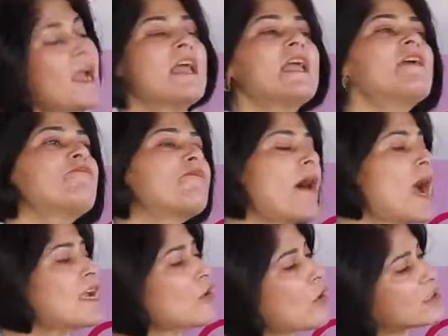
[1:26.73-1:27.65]
If
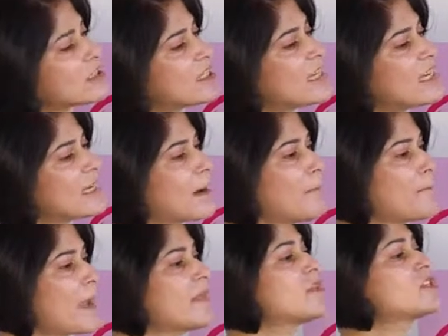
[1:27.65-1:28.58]
I constantly
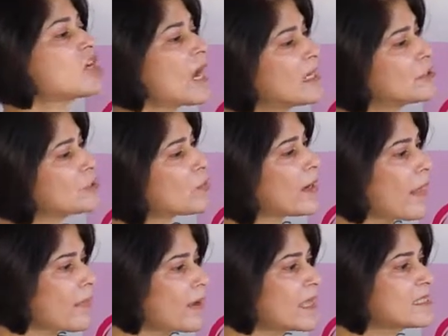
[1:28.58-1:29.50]
compare the child to
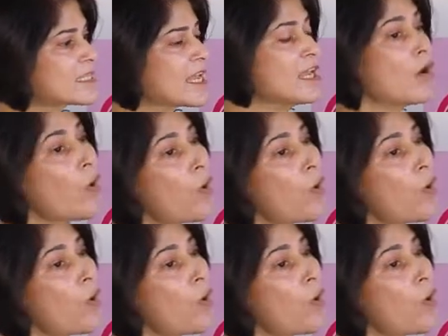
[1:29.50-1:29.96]
another and say,